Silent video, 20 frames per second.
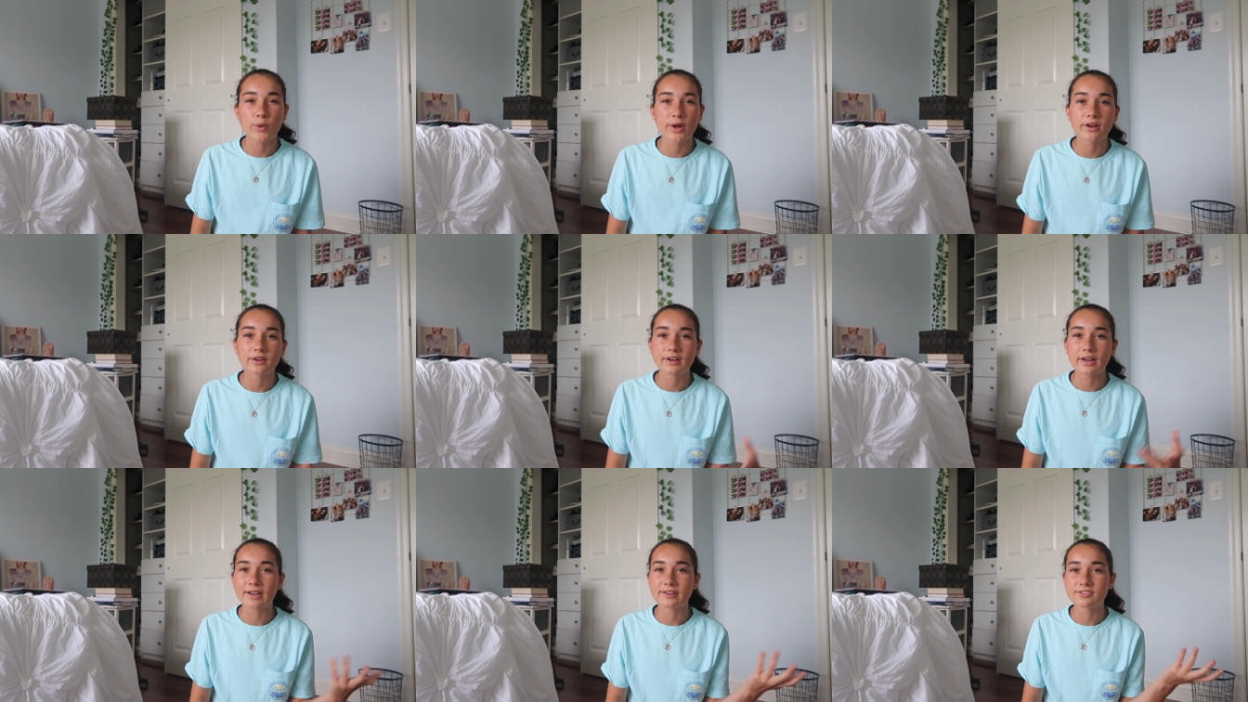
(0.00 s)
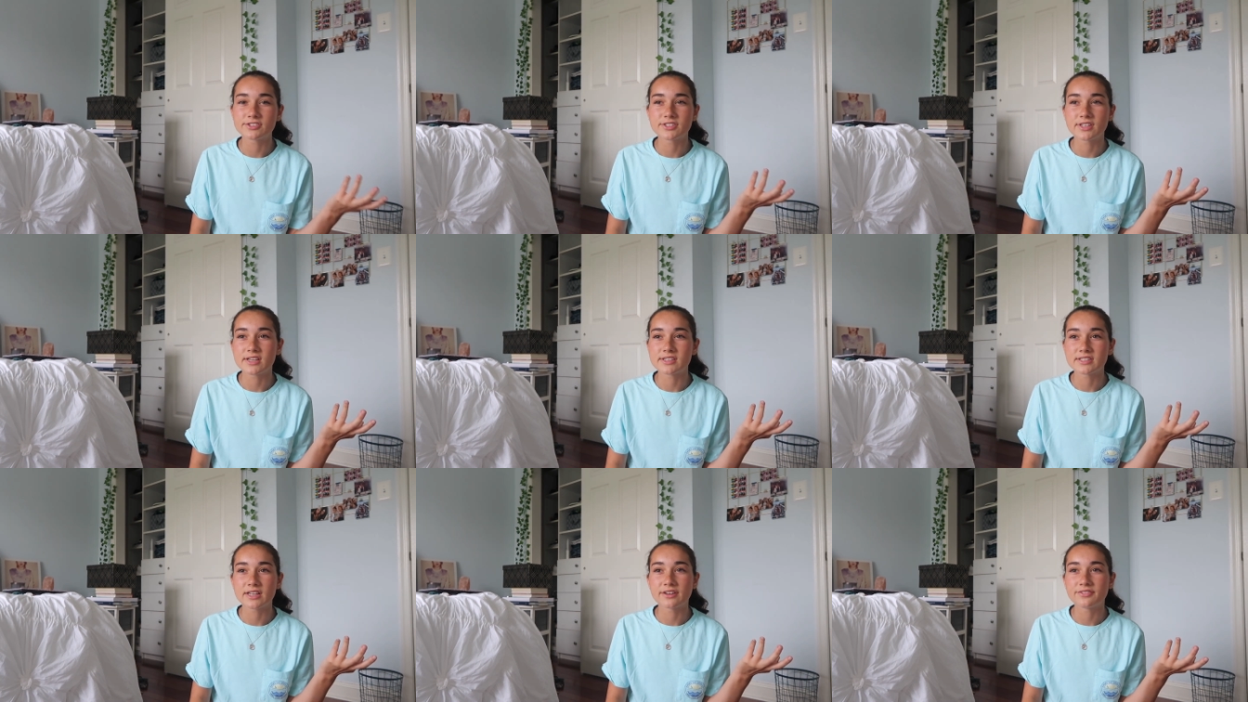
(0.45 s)
wear an
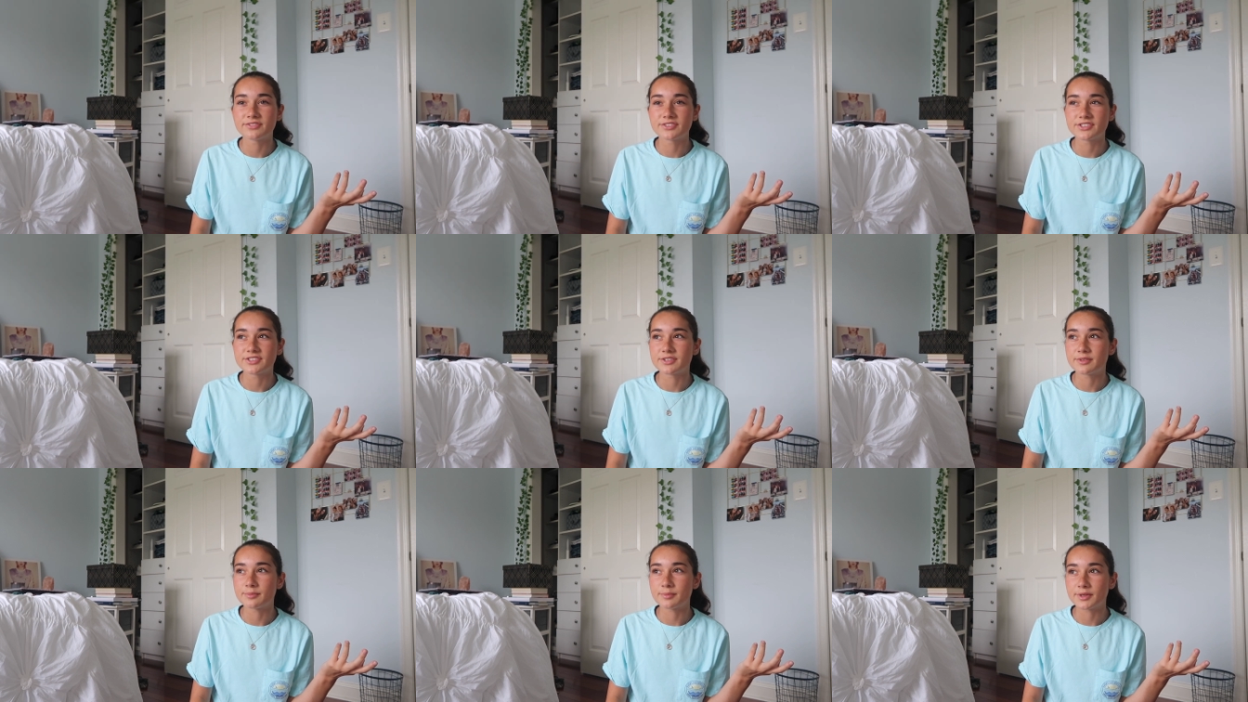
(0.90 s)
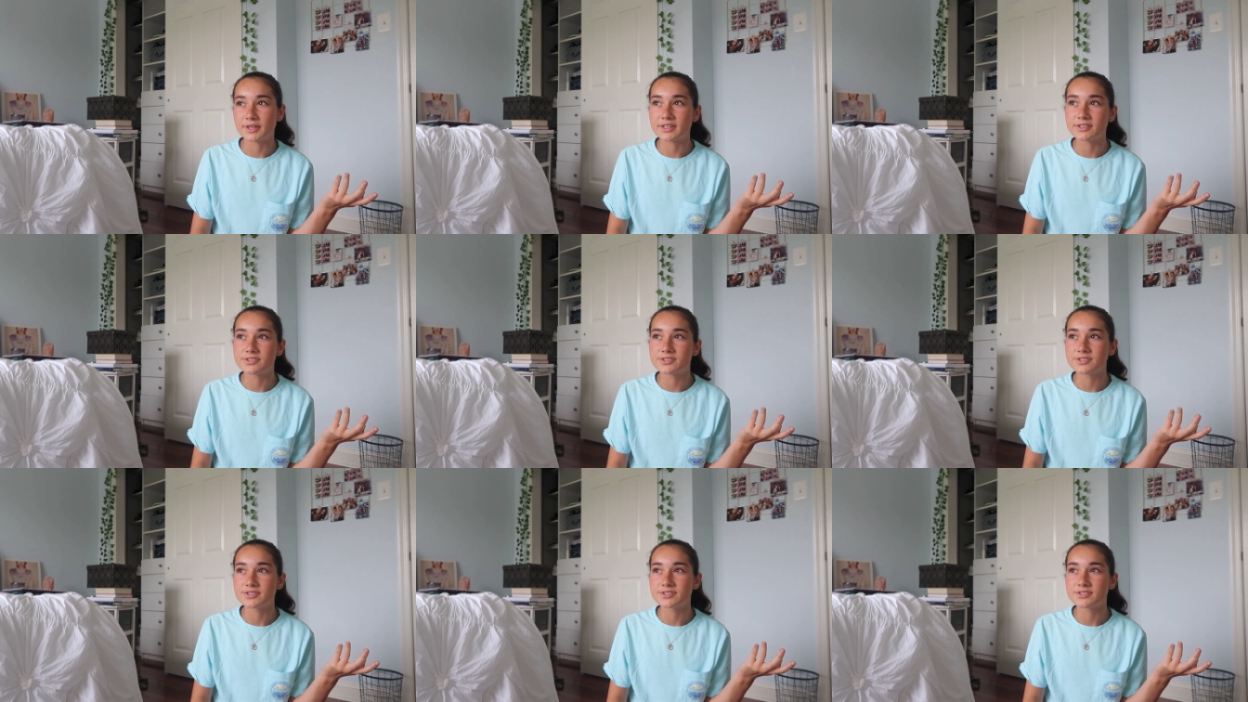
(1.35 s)
exercise outfit to the
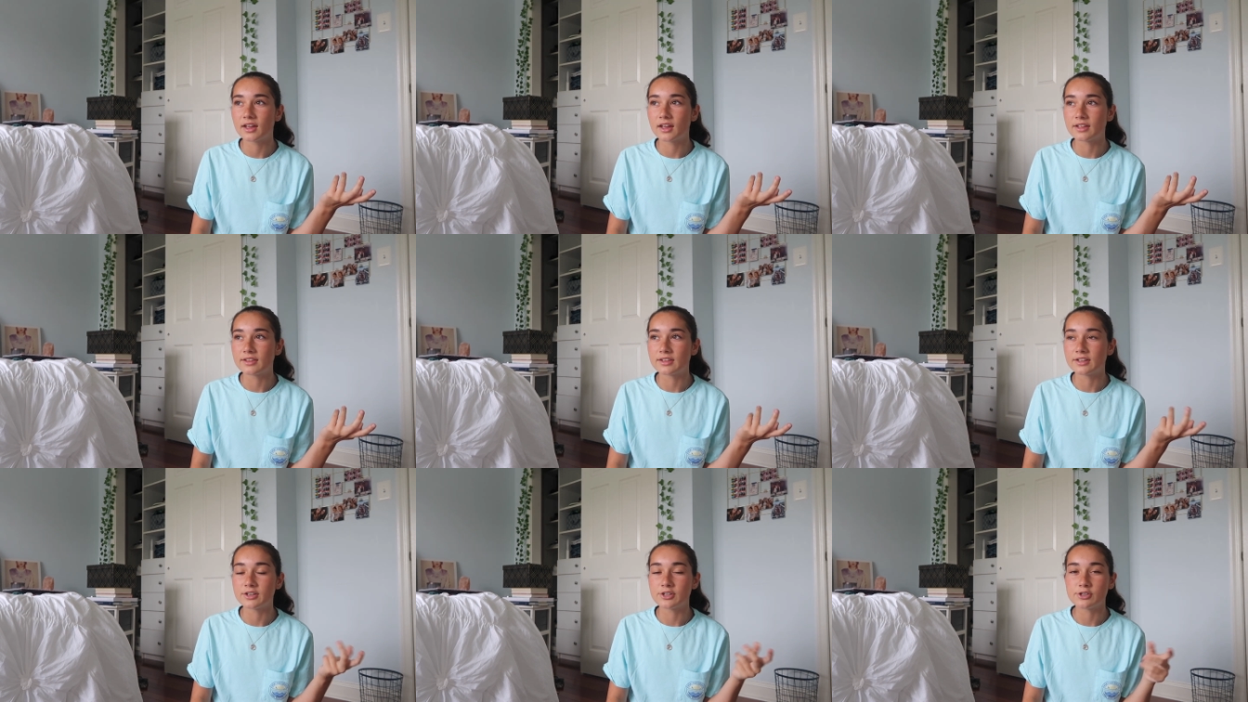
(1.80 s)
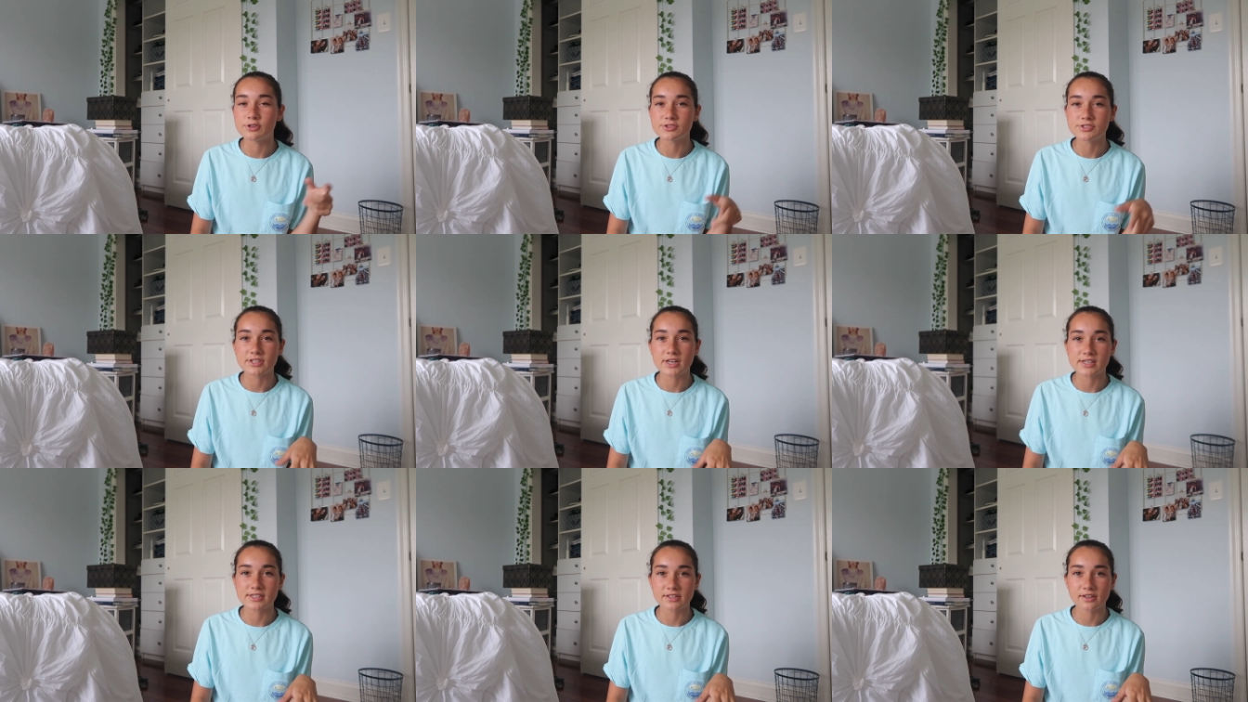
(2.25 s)
beach, and then you
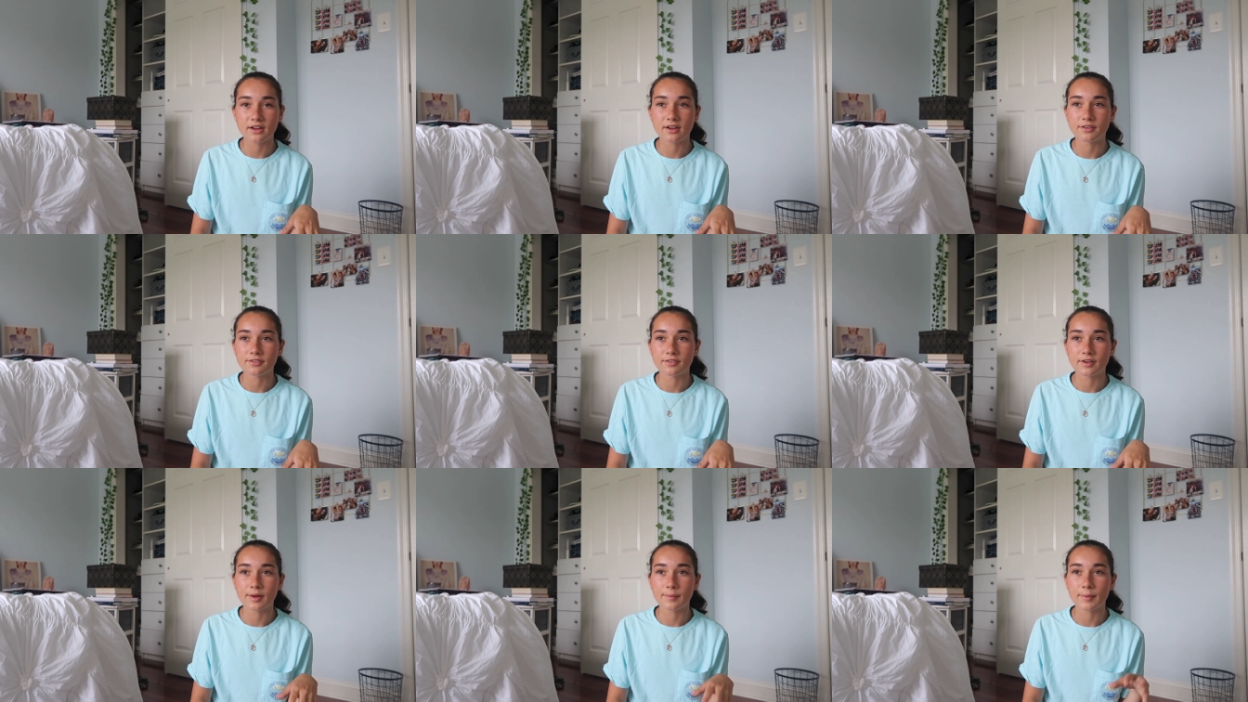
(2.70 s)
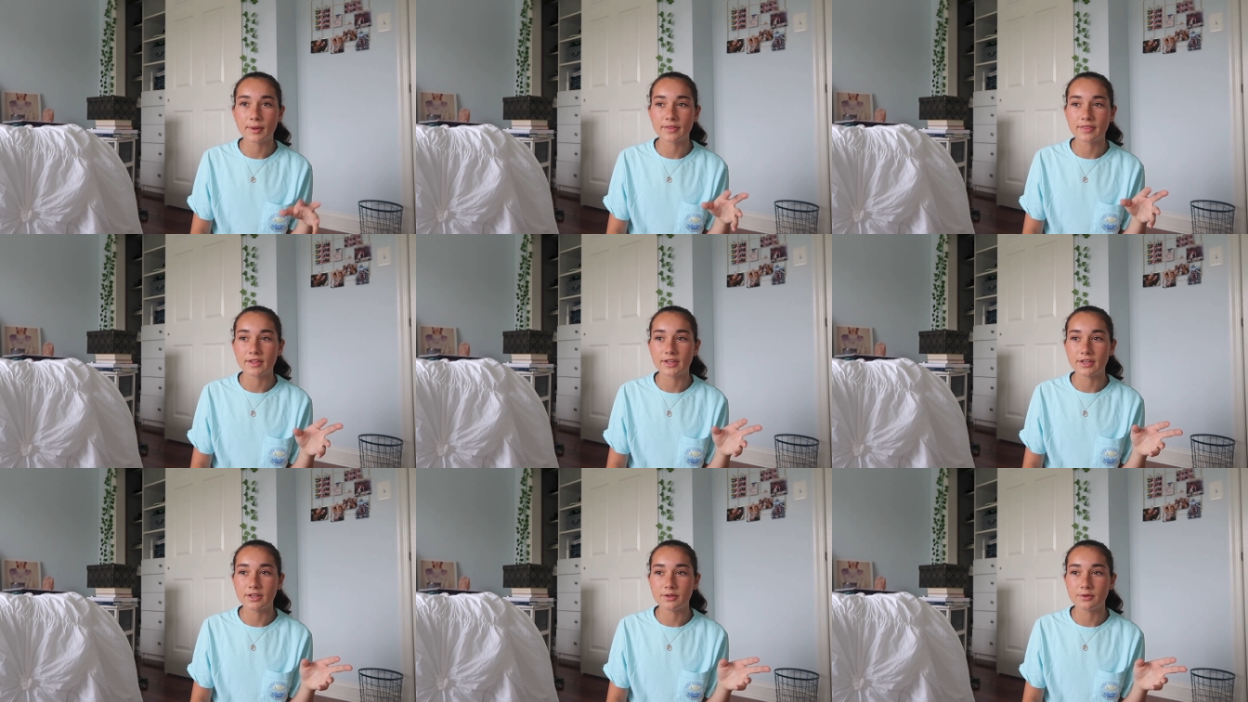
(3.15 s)
use it as a cover-up,
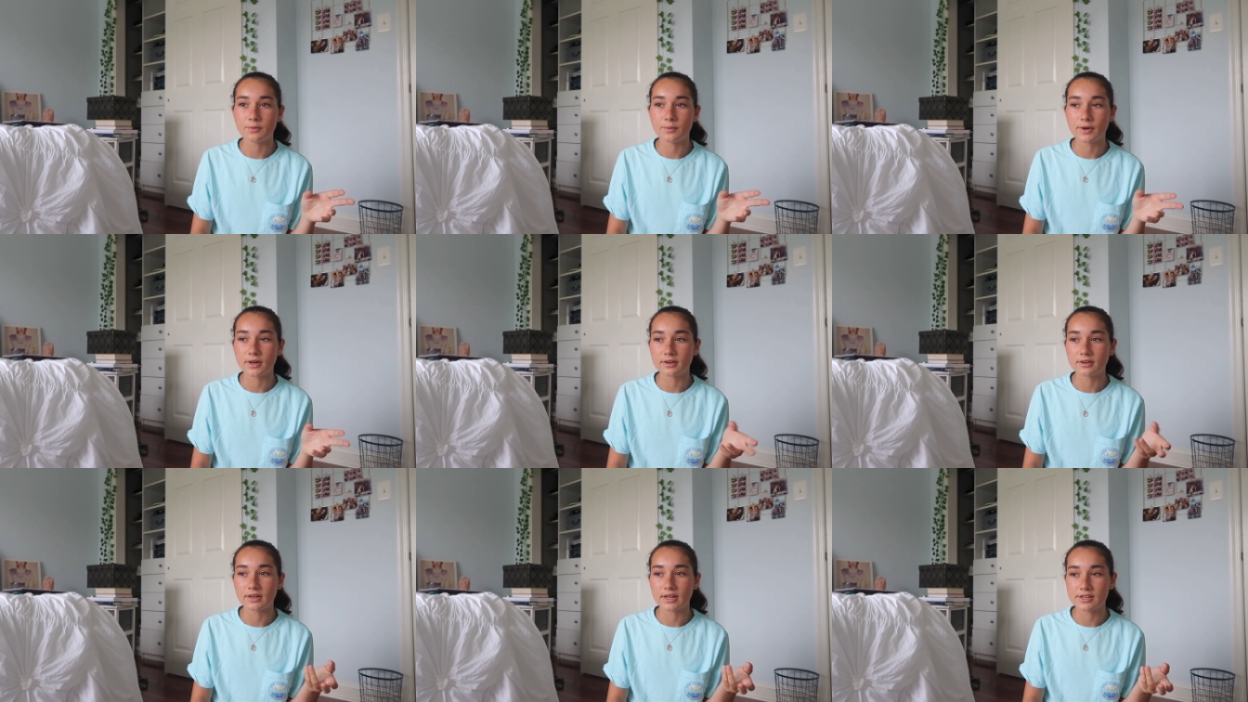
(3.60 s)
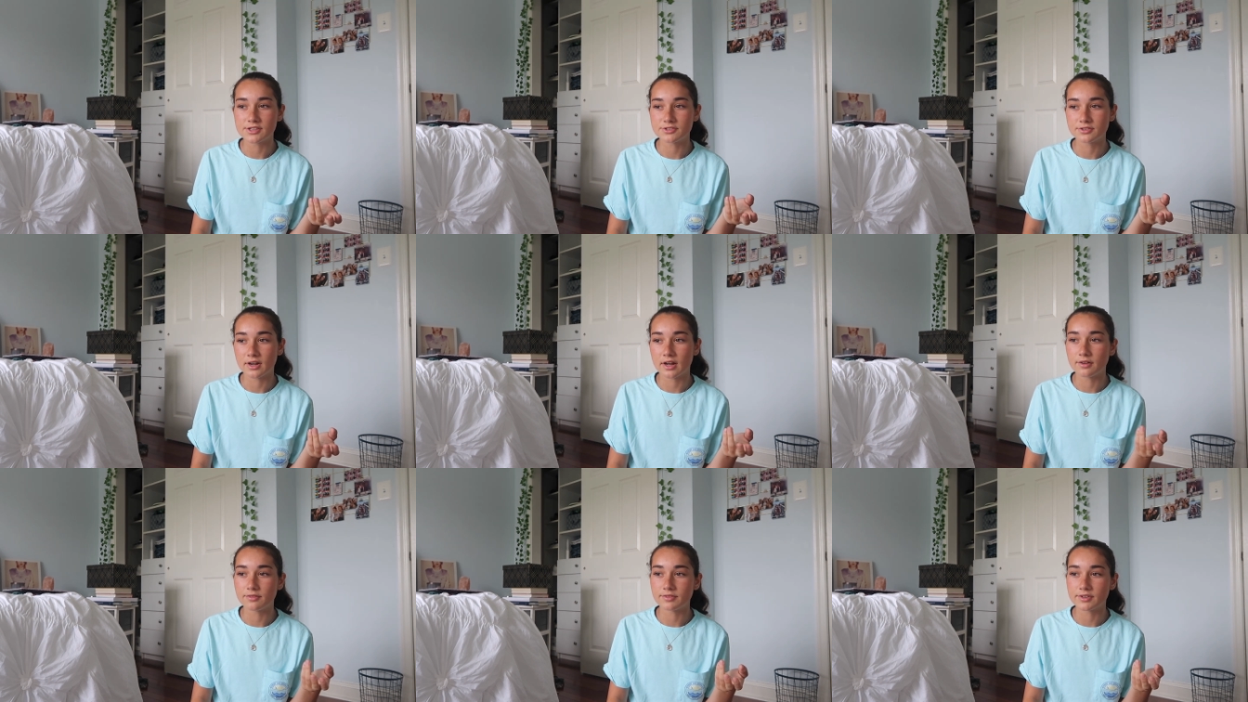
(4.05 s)
and then you wear a
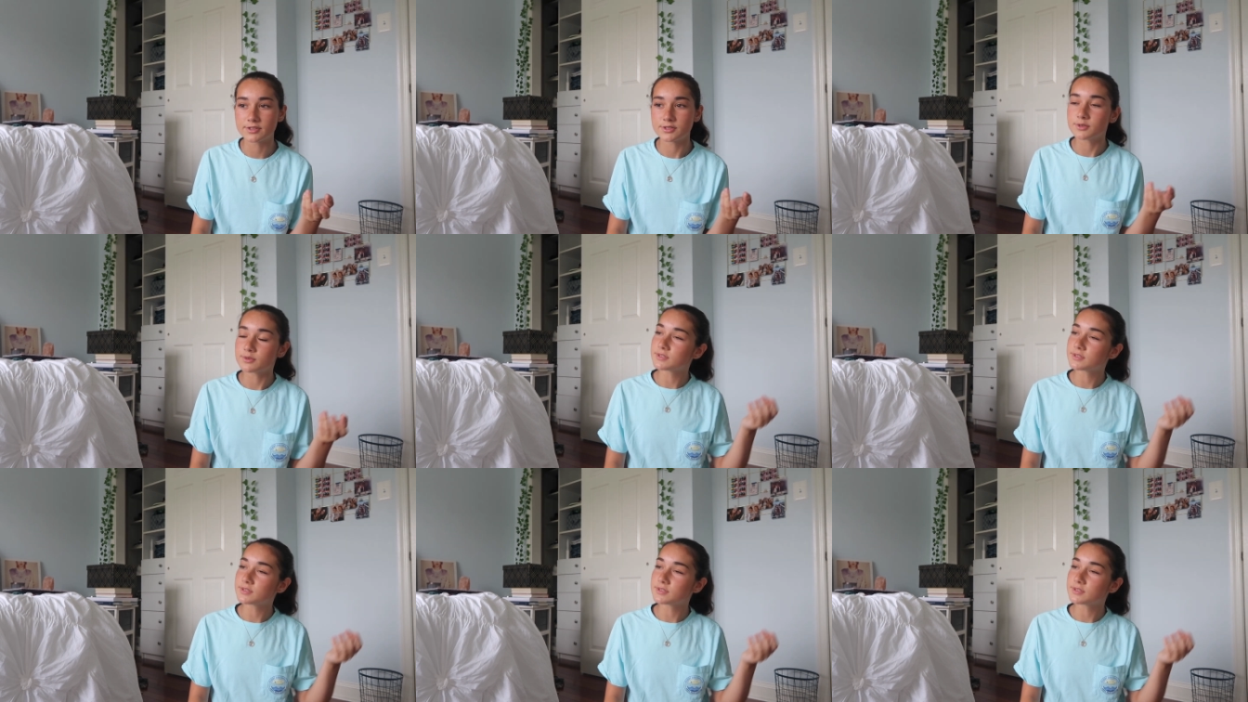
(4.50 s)
nicer outfit.